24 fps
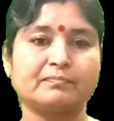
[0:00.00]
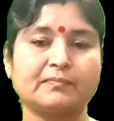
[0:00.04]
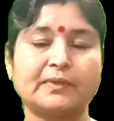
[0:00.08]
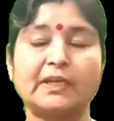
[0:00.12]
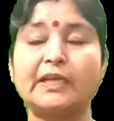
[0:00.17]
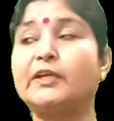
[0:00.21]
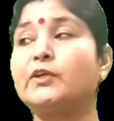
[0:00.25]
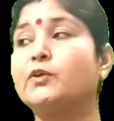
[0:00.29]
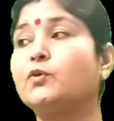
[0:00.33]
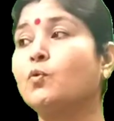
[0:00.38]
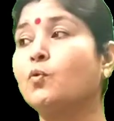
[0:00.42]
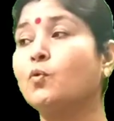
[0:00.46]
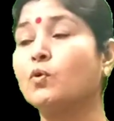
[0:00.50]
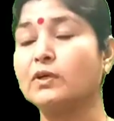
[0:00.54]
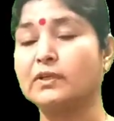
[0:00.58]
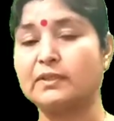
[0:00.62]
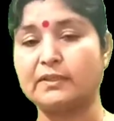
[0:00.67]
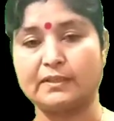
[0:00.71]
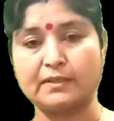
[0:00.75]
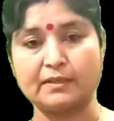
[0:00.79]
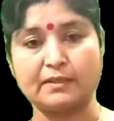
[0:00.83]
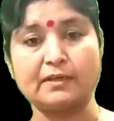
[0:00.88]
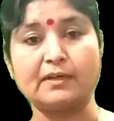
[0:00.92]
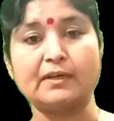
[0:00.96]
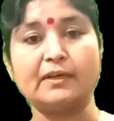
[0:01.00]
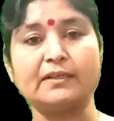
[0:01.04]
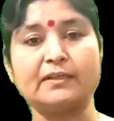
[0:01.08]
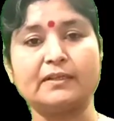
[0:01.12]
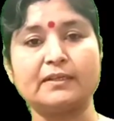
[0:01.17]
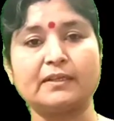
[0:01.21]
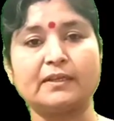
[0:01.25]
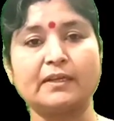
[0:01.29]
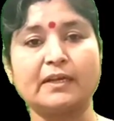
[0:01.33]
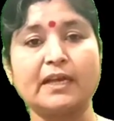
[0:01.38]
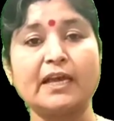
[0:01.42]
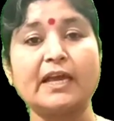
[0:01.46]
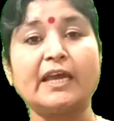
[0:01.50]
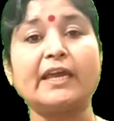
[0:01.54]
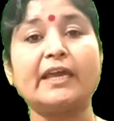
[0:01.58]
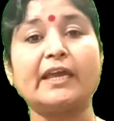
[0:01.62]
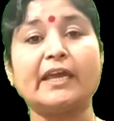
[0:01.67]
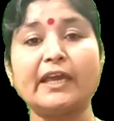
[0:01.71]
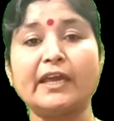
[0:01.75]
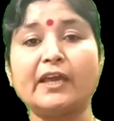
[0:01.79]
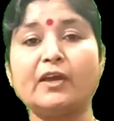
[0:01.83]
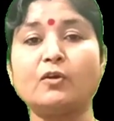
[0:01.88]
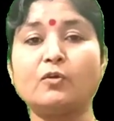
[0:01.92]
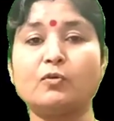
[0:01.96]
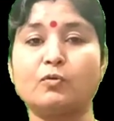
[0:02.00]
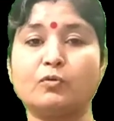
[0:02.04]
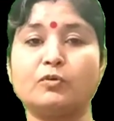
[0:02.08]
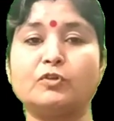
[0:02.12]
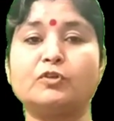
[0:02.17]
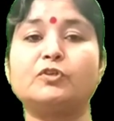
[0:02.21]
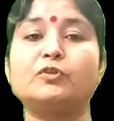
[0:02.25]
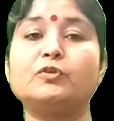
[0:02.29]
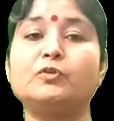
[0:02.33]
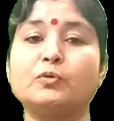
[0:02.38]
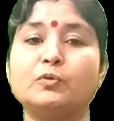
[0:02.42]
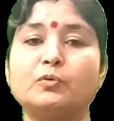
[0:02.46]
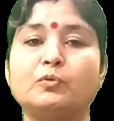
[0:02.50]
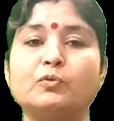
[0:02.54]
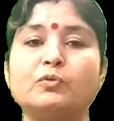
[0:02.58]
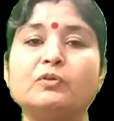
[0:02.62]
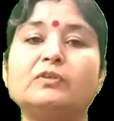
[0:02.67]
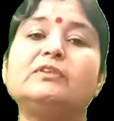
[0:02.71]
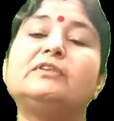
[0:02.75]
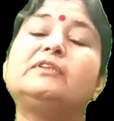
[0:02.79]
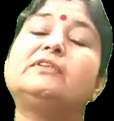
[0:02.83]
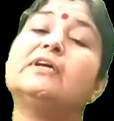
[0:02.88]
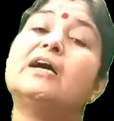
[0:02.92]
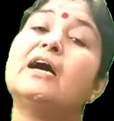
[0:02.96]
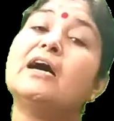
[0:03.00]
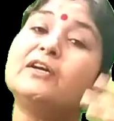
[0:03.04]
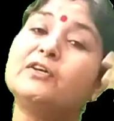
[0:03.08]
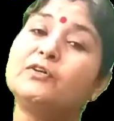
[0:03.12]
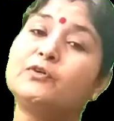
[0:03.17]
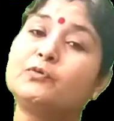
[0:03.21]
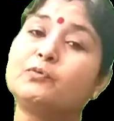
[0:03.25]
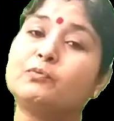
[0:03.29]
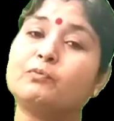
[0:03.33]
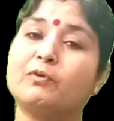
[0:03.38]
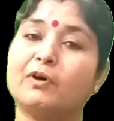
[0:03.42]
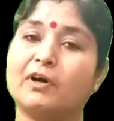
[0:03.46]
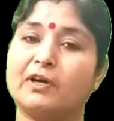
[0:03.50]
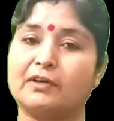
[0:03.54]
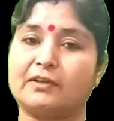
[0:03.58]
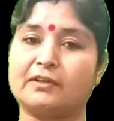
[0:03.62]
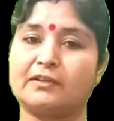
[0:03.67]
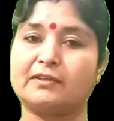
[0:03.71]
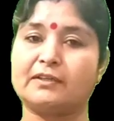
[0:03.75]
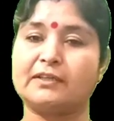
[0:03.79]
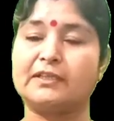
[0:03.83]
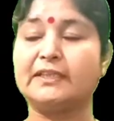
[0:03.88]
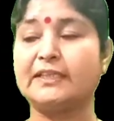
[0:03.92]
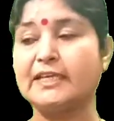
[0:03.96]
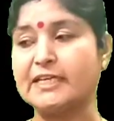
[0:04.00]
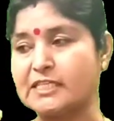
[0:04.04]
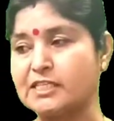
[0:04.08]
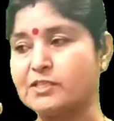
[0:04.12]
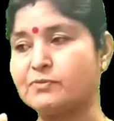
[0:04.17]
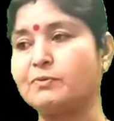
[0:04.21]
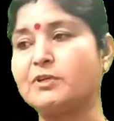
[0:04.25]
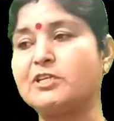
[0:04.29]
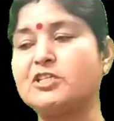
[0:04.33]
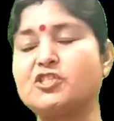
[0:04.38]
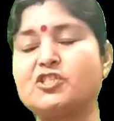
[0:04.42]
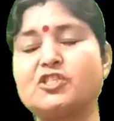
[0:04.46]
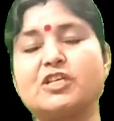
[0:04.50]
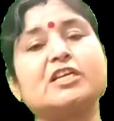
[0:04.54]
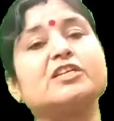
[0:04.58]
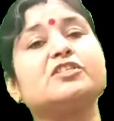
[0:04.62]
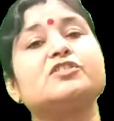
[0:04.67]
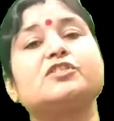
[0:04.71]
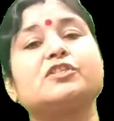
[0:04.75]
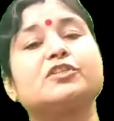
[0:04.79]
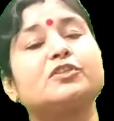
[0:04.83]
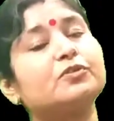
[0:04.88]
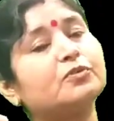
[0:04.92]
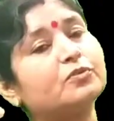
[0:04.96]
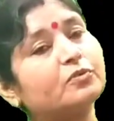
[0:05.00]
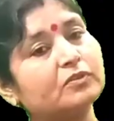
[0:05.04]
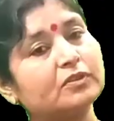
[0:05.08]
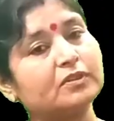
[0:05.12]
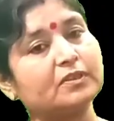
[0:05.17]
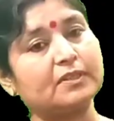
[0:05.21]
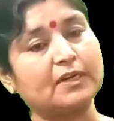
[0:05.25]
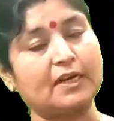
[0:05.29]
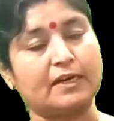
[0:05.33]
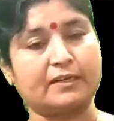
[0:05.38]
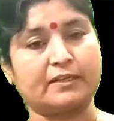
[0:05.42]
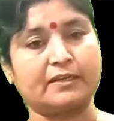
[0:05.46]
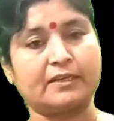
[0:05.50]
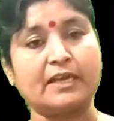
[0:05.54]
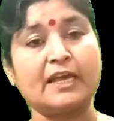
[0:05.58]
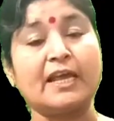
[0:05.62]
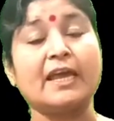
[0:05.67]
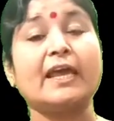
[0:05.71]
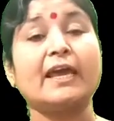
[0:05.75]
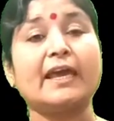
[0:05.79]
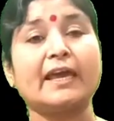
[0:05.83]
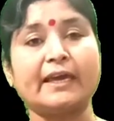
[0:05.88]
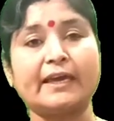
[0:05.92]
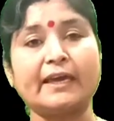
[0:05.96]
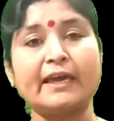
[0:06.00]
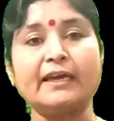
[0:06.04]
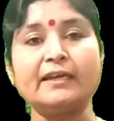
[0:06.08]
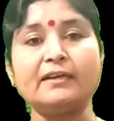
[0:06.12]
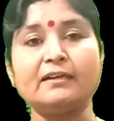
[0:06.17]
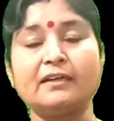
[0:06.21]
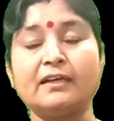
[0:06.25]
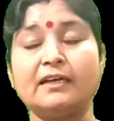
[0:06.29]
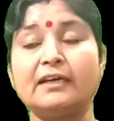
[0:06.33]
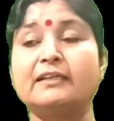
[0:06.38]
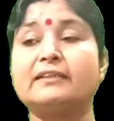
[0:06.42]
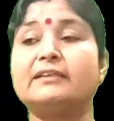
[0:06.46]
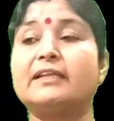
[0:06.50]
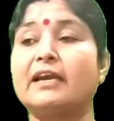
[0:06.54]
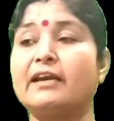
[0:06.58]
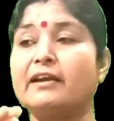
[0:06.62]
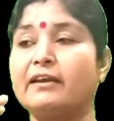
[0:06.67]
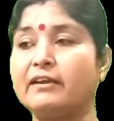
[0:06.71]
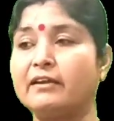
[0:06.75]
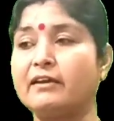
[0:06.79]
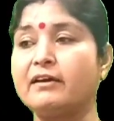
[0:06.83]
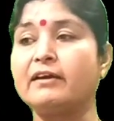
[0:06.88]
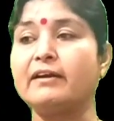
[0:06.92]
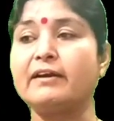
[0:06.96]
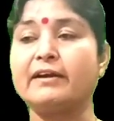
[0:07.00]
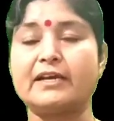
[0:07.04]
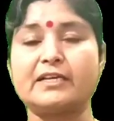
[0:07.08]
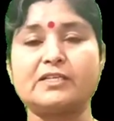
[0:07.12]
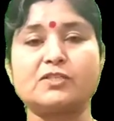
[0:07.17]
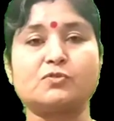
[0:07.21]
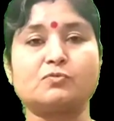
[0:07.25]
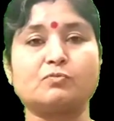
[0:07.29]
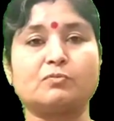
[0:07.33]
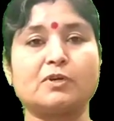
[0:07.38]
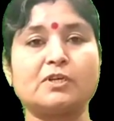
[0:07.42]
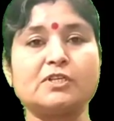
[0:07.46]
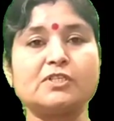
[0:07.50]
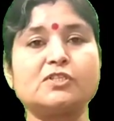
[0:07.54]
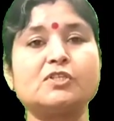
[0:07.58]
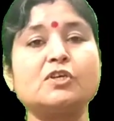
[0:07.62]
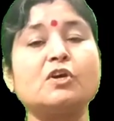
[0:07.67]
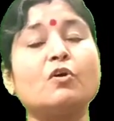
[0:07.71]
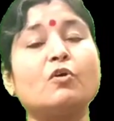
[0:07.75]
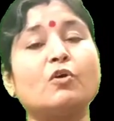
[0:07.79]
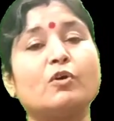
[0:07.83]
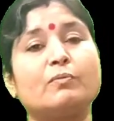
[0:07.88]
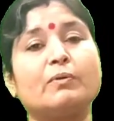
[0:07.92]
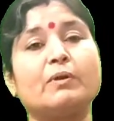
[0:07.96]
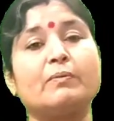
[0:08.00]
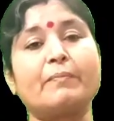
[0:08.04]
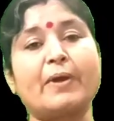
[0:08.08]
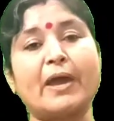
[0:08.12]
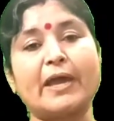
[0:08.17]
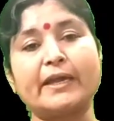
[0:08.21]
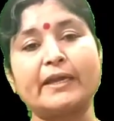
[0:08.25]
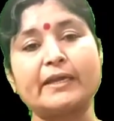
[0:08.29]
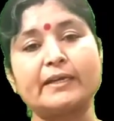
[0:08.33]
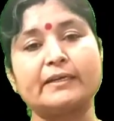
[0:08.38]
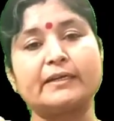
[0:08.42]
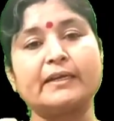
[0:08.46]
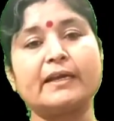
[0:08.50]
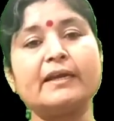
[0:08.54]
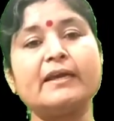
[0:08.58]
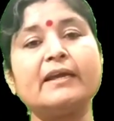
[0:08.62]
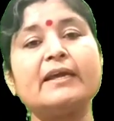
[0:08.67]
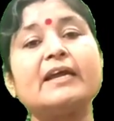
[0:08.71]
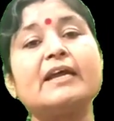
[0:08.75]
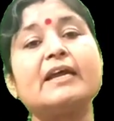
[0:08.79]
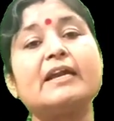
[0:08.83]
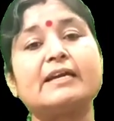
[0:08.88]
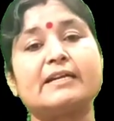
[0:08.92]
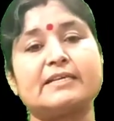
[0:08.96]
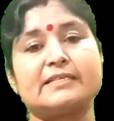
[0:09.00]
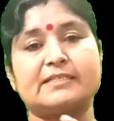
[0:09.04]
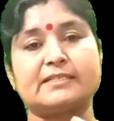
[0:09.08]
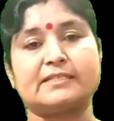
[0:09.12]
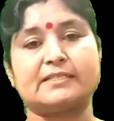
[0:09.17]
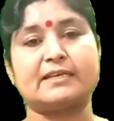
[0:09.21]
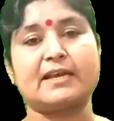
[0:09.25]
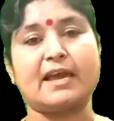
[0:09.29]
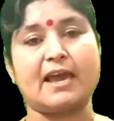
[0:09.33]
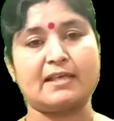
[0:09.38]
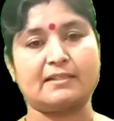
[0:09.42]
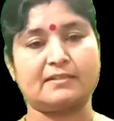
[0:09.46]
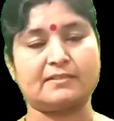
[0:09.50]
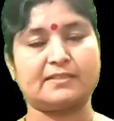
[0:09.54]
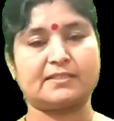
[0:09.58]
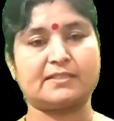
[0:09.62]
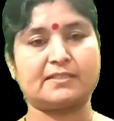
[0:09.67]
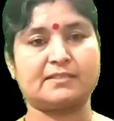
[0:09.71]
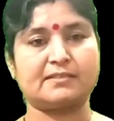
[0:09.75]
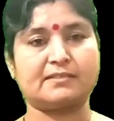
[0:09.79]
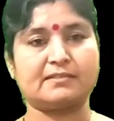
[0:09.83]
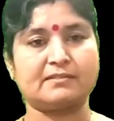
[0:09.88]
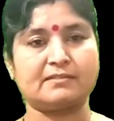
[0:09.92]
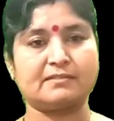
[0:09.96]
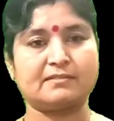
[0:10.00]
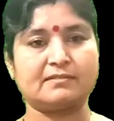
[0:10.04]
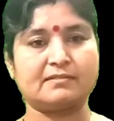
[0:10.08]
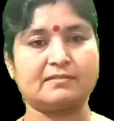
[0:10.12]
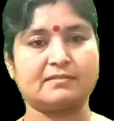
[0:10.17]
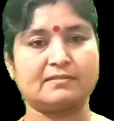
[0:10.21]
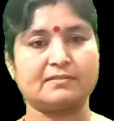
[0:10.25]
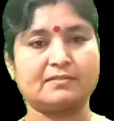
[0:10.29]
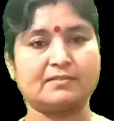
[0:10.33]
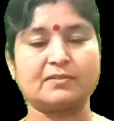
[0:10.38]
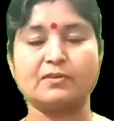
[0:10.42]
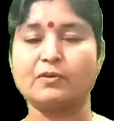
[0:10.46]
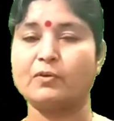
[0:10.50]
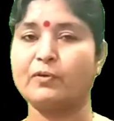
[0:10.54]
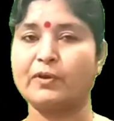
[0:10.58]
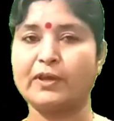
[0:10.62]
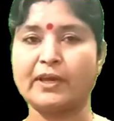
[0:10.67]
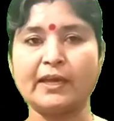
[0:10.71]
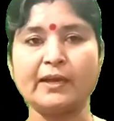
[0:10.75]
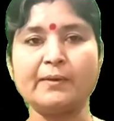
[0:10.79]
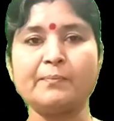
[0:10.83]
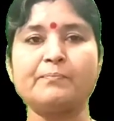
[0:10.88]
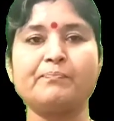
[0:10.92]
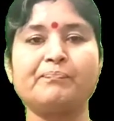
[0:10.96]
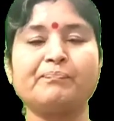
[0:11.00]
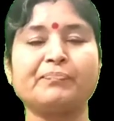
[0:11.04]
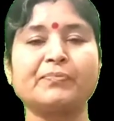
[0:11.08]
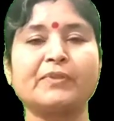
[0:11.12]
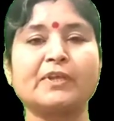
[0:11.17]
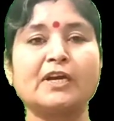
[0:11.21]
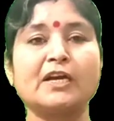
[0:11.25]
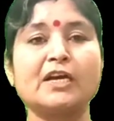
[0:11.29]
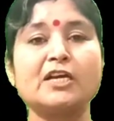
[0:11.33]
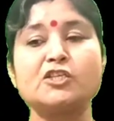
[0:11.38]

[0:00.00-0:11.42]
He told that he could do that work. This will change into that. Again, the nearness words, we will make it a distance. Okay.